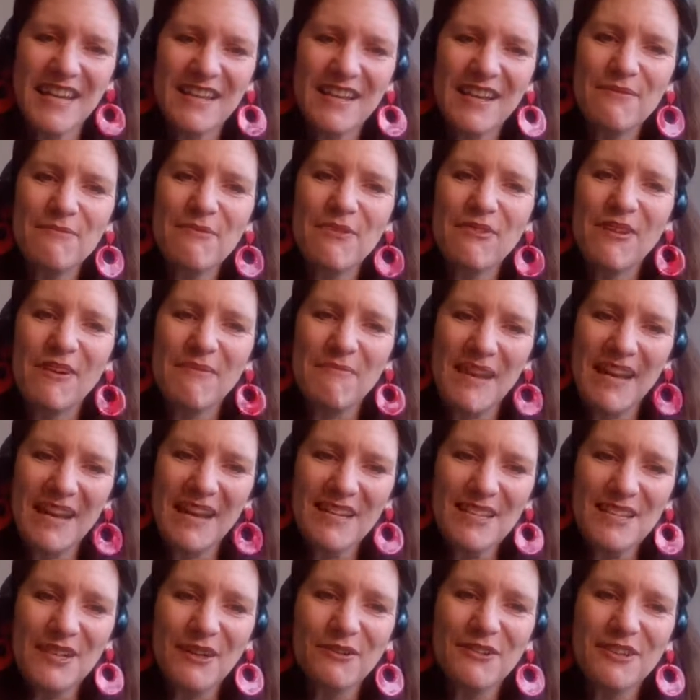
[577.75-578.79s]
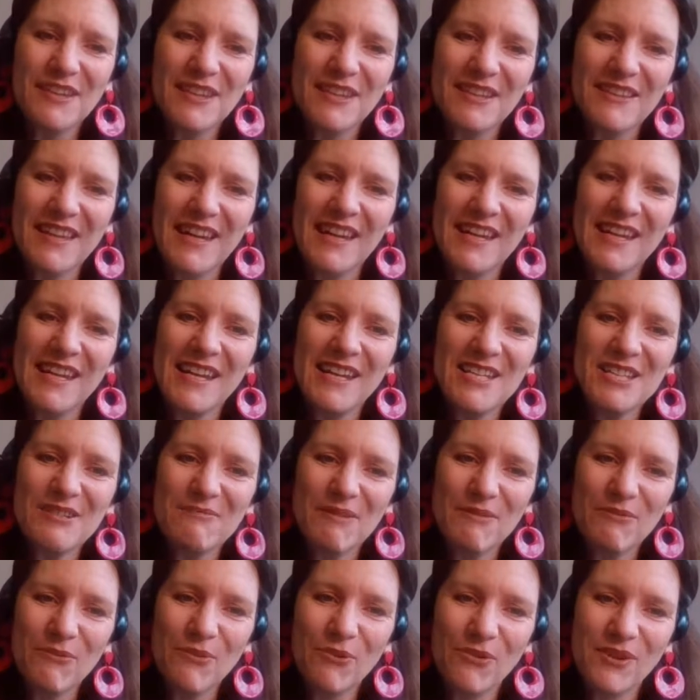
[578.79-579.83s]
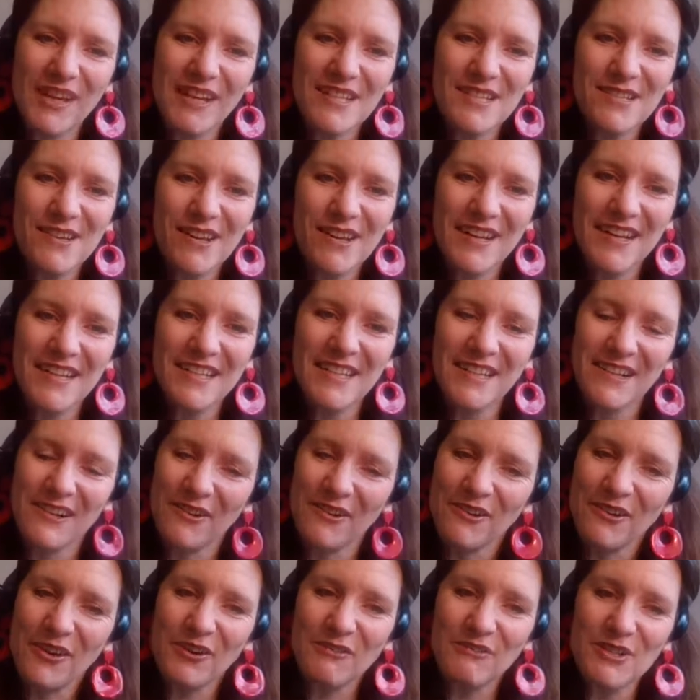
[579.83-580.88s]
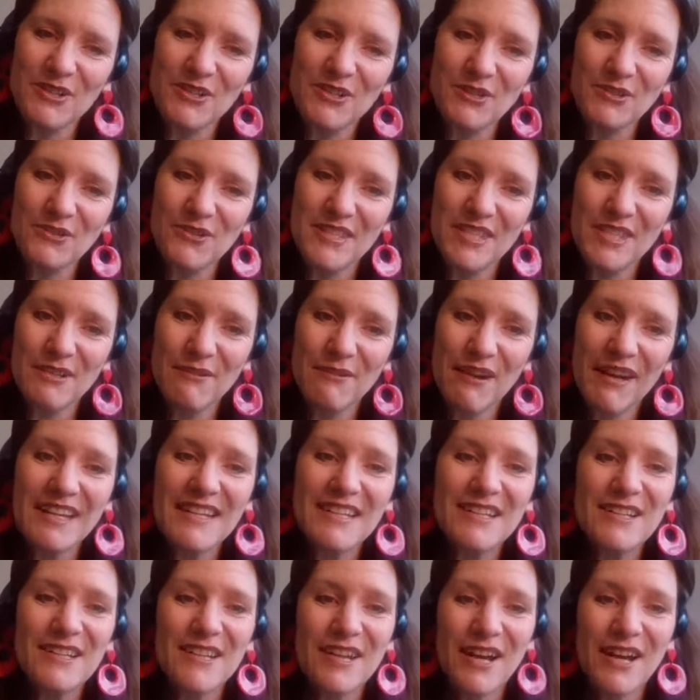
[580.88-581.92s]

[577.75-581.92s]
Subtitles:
And then we're being told that they need to be walking silently along corridors. So I